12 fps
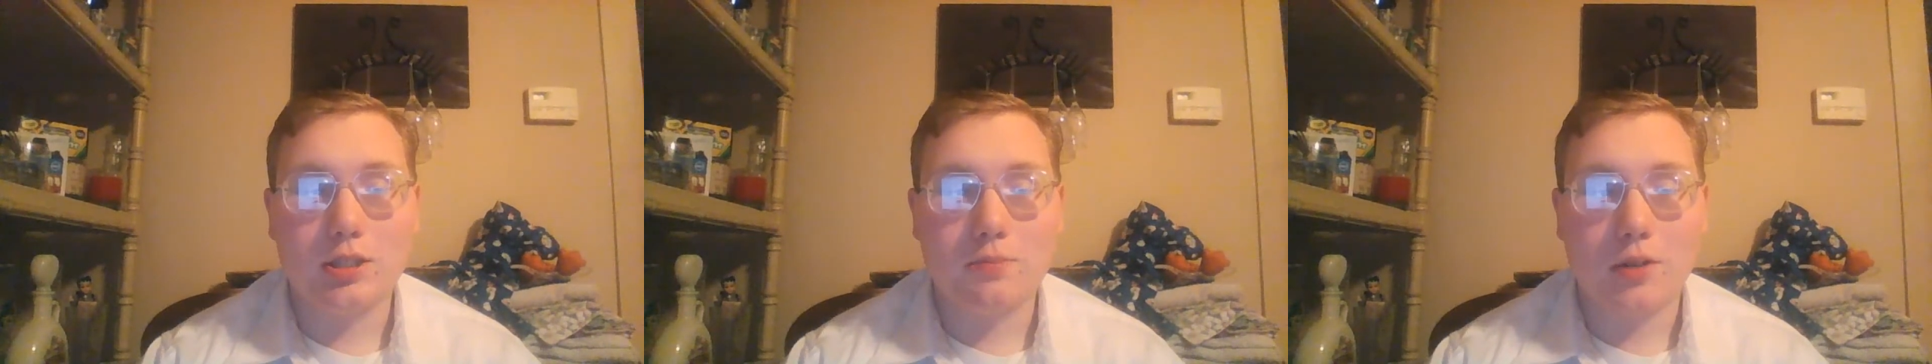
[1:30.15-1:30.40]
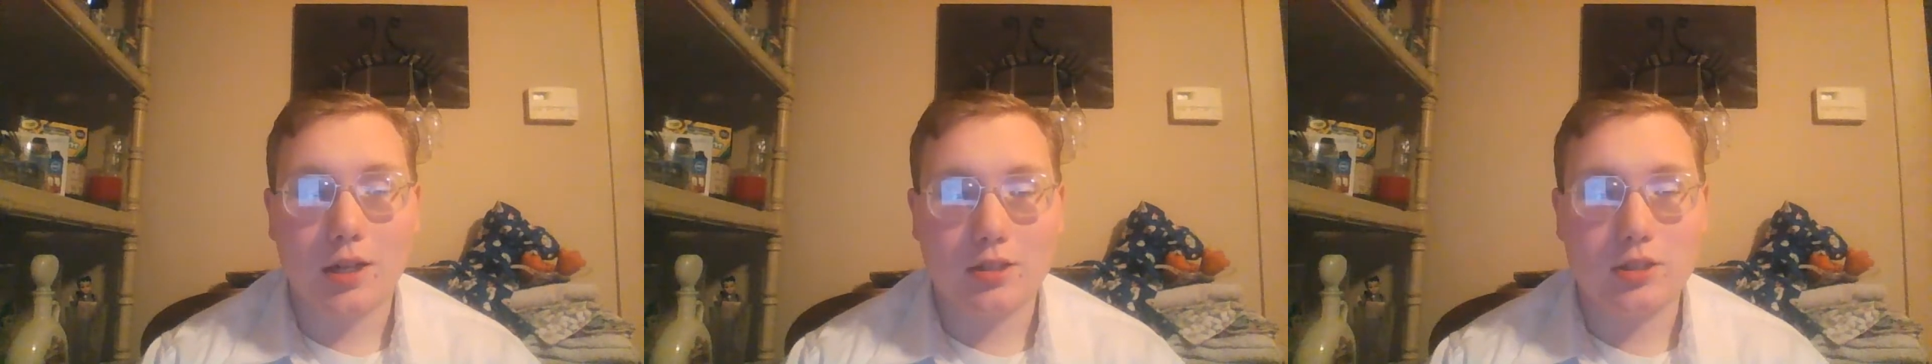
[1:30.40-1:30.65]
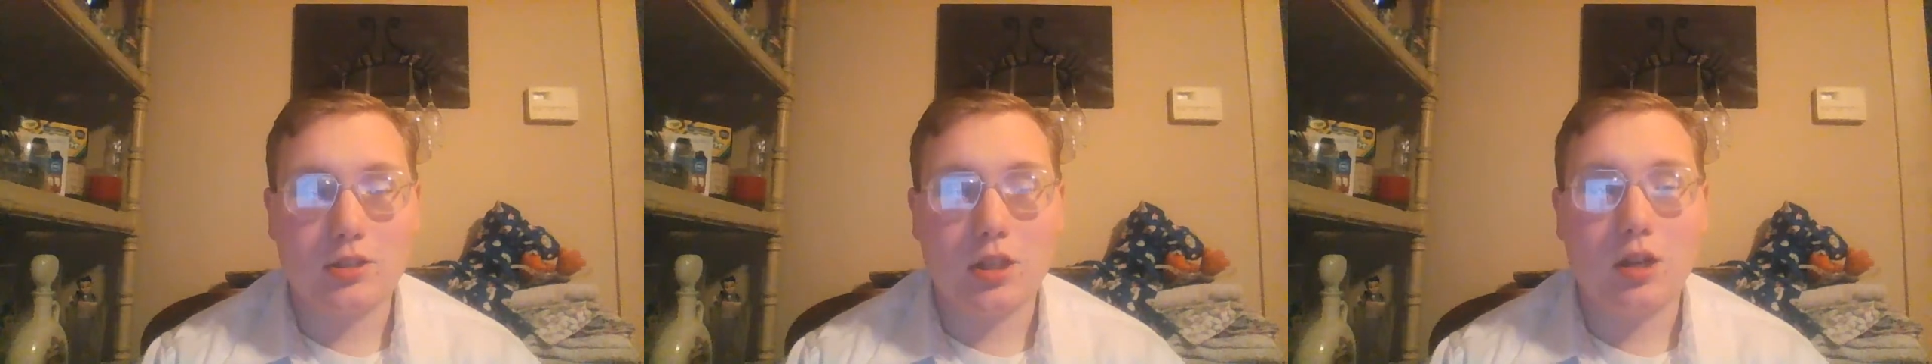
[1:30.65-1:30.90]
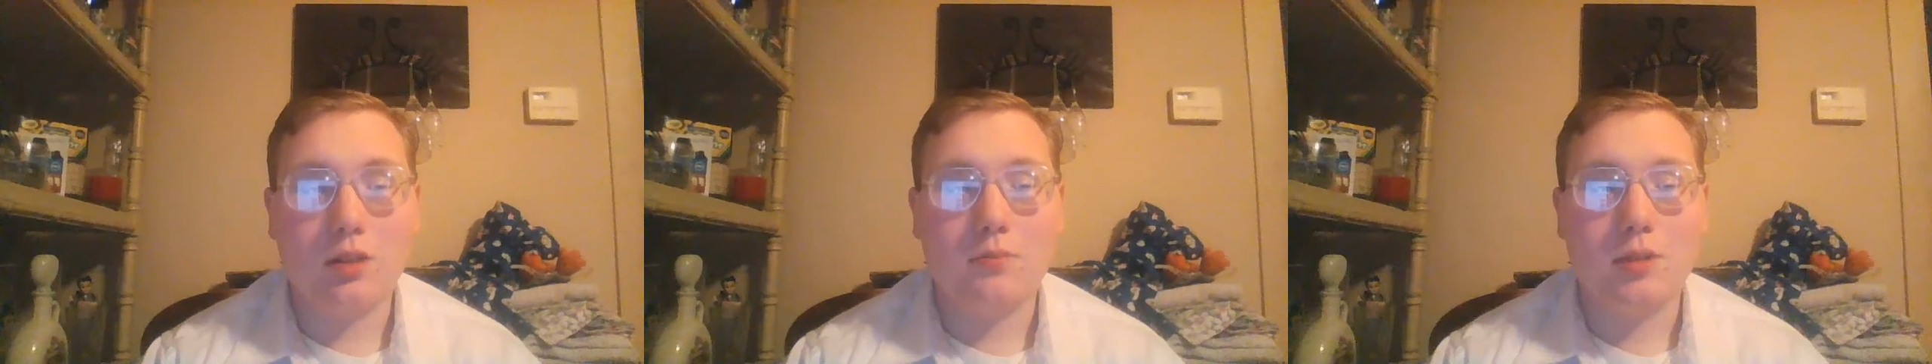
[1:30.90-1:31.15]
He practiced
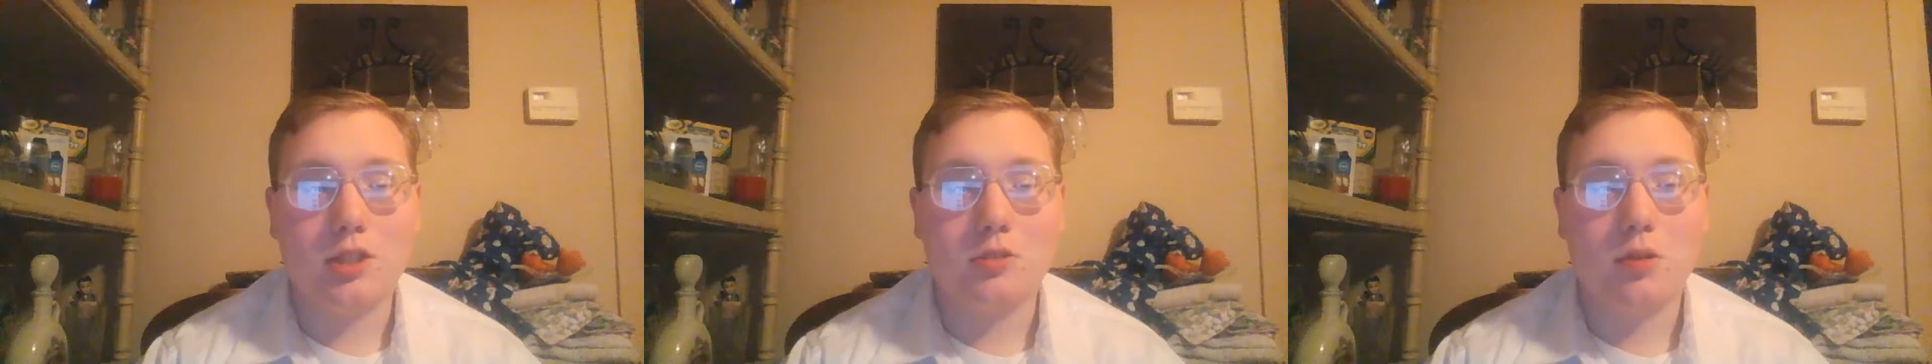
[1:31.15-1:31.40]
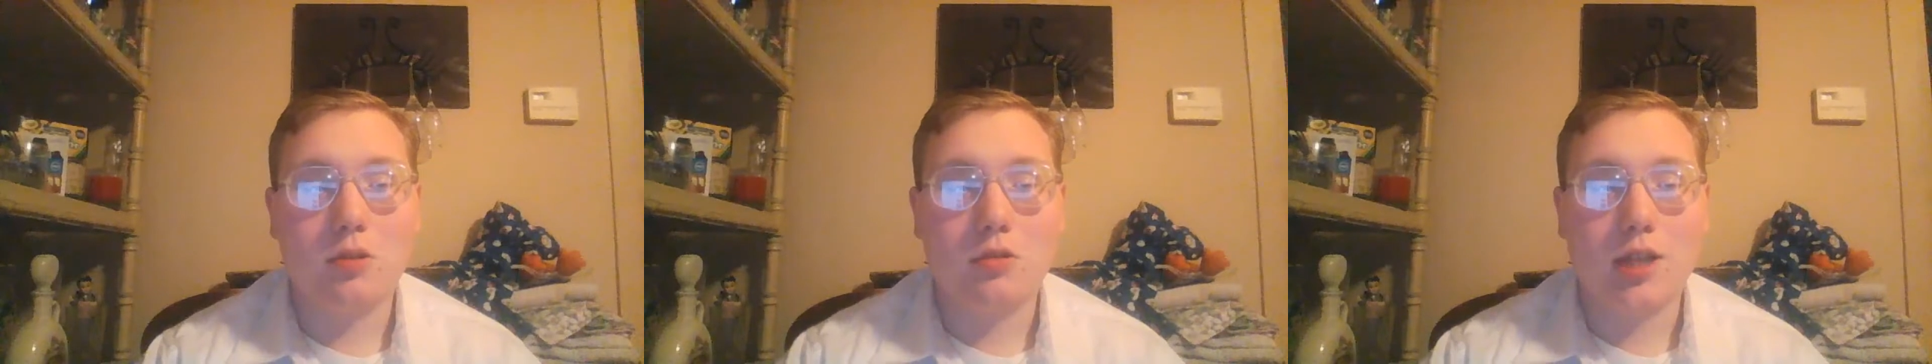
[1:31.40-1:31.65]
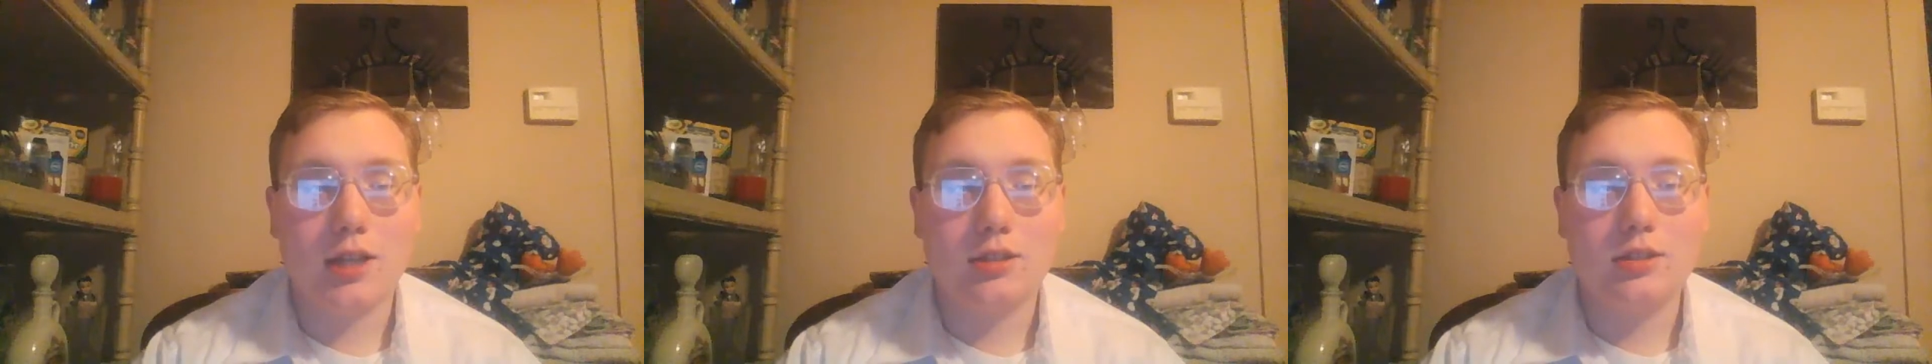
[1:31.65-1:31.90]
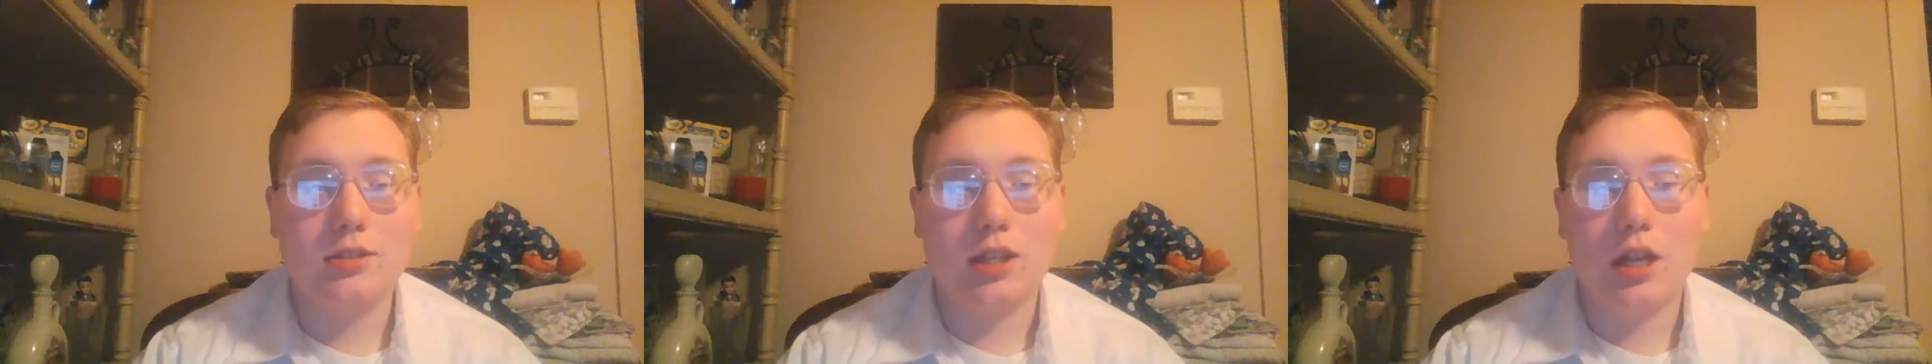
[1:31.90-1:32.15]
calling bids both night
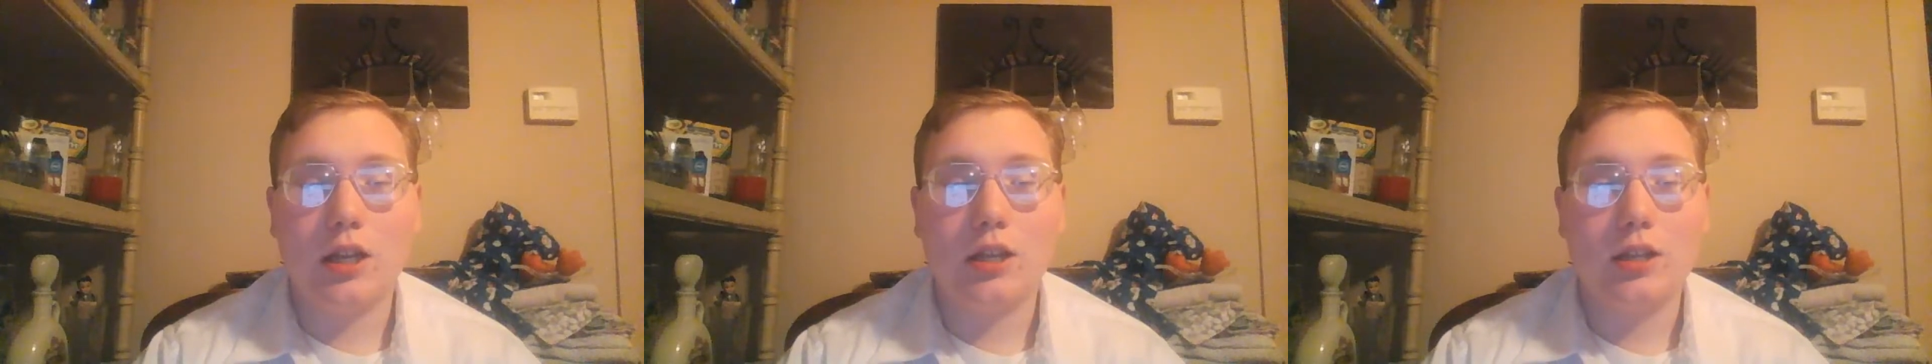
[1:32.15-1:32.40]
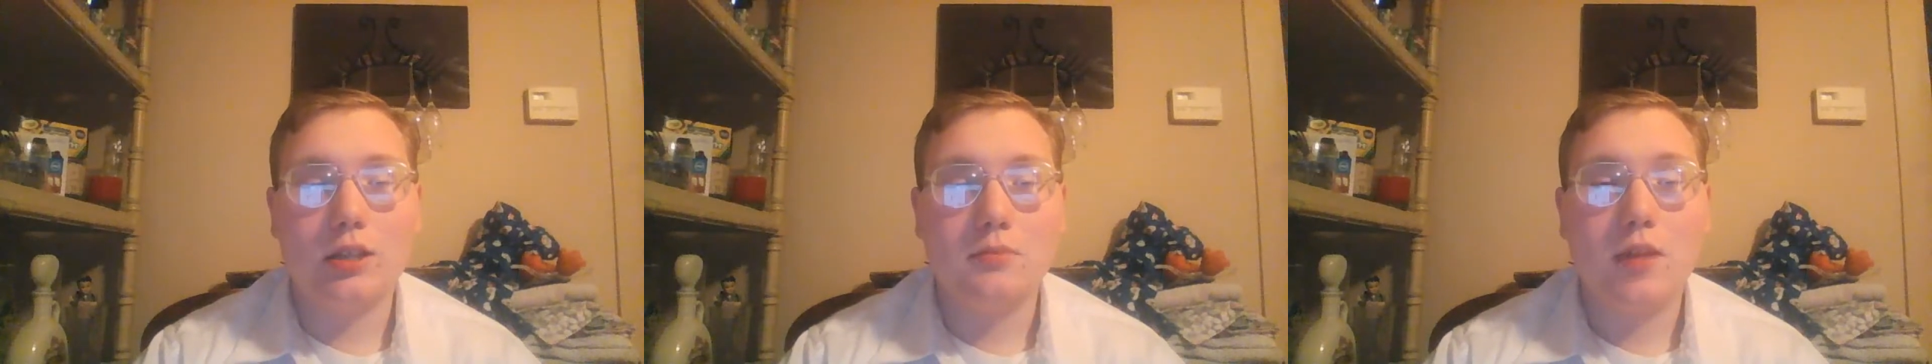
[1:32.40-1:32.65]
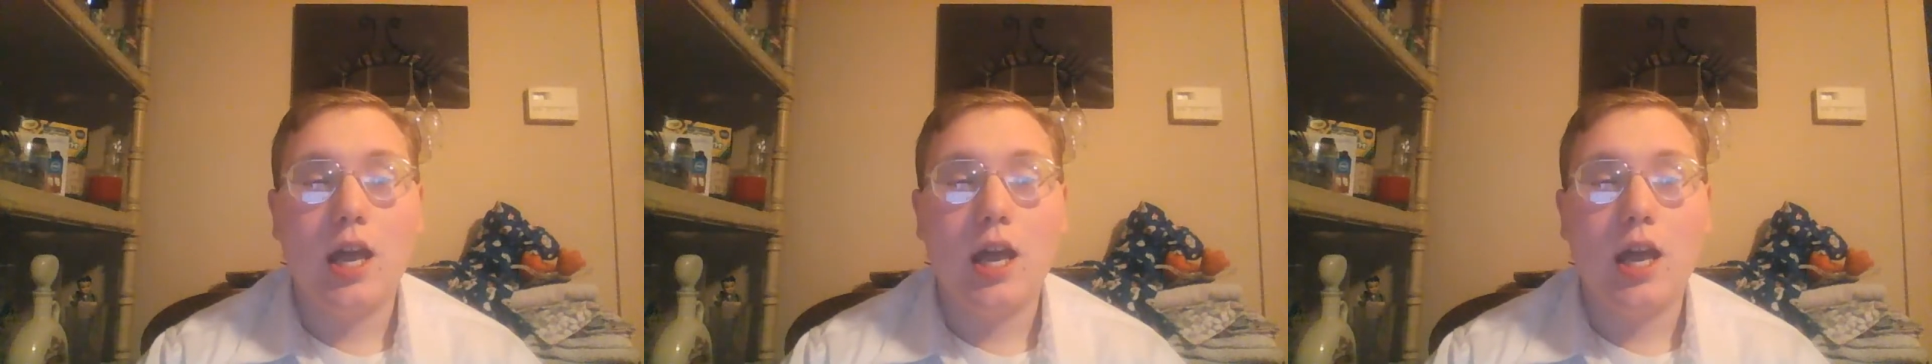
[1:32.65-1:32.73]
and day.